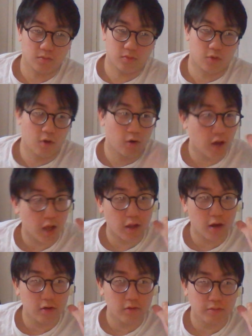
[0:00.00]
Don't look like I
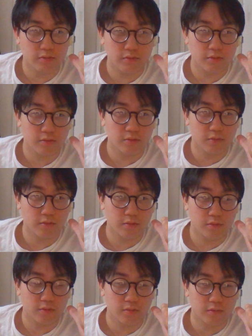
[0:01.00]
care.
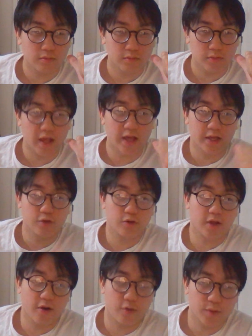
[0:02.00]
Yeah, I do
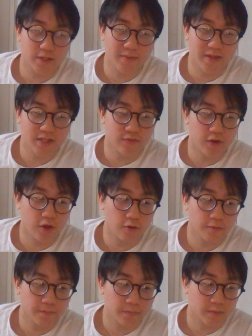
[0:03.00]
care because I made this video.
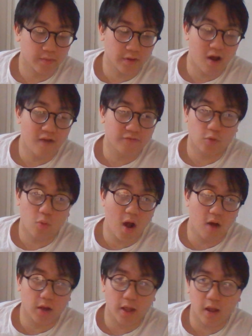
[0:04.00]
But then after a
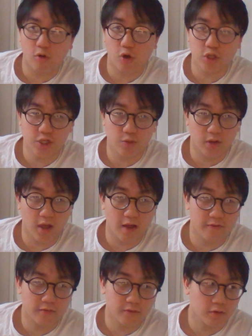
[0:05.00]
while, I'll continue with
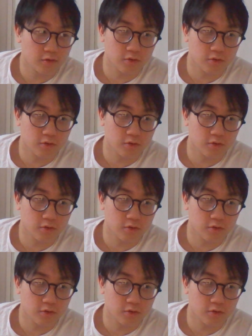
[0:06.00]
life.